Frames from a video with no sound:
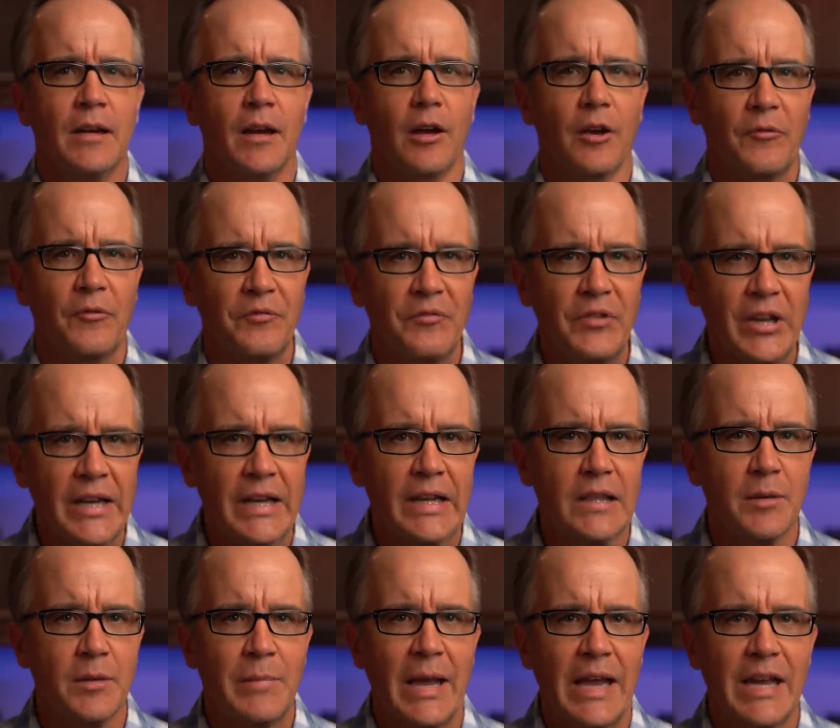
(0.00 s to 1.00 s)
of feeding
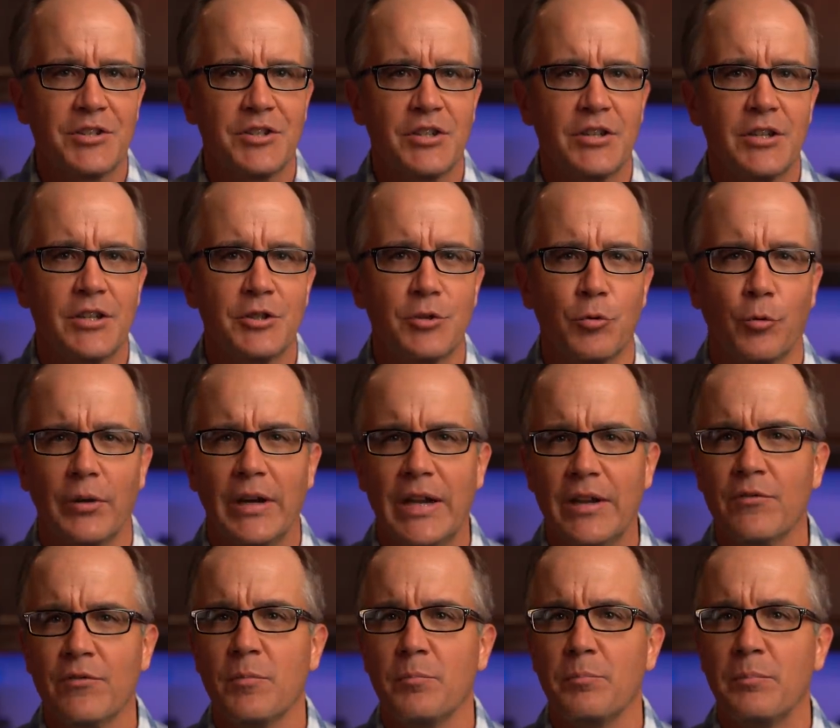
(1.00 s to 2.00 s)
the masses or
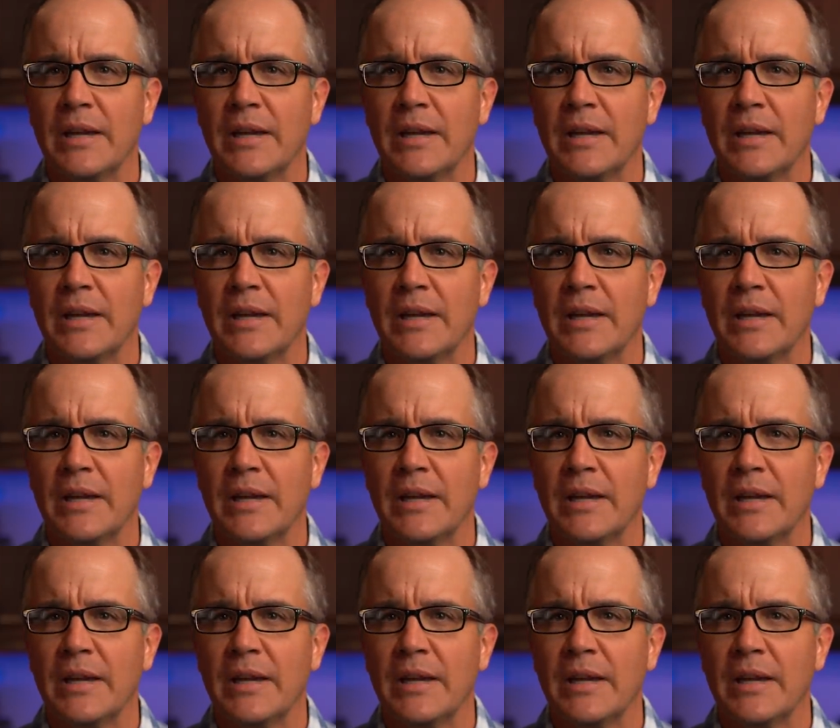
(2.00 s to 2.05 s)
even